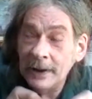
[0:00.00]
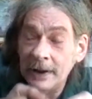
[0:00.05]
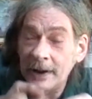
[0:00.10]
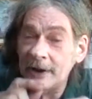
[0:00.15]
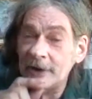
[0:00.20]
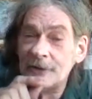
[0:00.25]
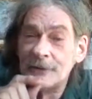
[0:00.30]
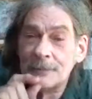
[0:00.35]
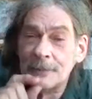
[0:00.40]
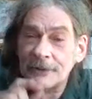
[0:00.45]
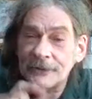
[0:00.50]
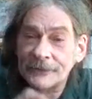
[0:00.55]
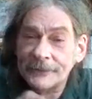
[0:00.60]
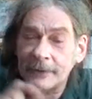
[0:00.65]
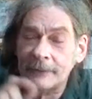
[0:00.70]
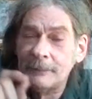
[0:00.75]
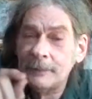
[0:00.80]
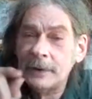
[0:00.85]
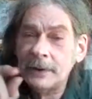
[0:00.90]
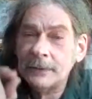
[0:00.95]
a
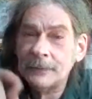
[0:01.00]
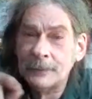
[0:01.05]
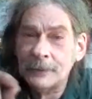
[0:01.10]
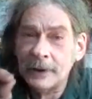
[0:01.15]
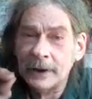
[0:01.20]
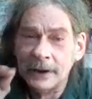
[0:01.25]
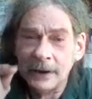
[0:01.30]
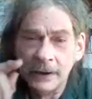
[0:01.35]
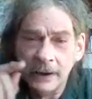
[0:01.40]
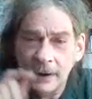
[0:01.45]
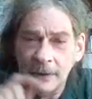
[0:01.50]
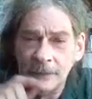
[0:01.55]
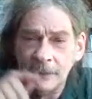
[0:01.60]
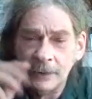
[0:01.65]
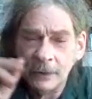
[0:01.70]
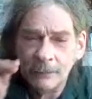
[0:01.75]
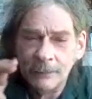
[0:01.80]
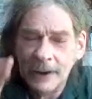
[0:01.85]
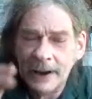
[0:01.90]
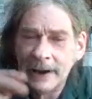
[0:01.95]
specific thing in
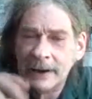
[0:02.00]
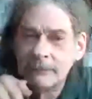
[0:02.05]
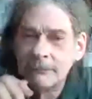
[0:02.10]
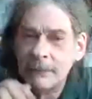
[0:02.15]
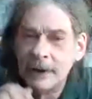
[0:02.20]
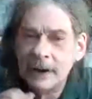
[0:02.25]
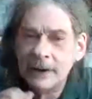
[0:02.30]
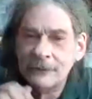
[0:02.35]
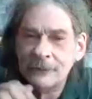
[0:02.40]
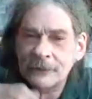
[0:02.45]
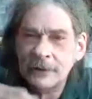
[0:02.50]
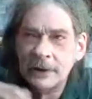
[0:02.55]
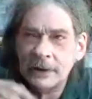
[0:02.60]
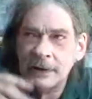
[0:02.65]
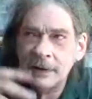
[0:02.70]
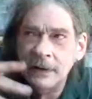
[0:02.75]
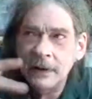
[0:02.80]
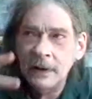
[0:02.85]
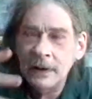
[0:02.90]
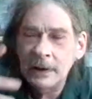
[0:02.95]
their
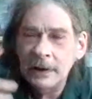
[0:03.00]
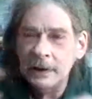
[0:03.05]
backmasking,